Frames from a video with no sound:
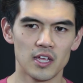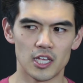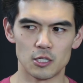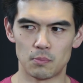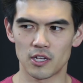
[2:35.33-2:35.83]

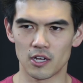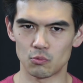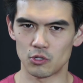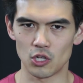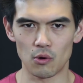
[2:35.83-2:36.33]
is because
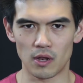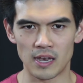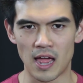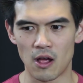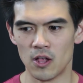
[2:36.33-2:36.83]

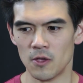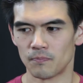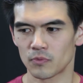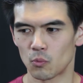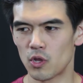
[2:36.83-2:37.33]

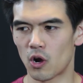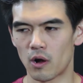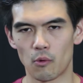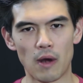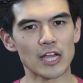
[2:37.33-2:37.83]
we
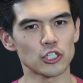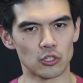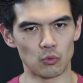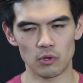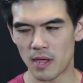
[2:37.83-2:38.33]
are
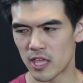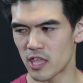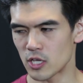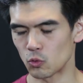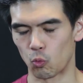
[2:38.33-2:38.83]
irrational. We make
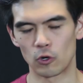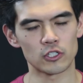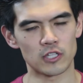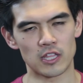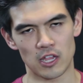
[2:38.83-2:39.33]
things
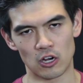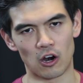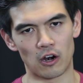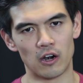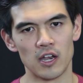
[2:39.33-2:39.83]
worse than they
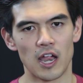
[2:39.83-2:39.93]
are.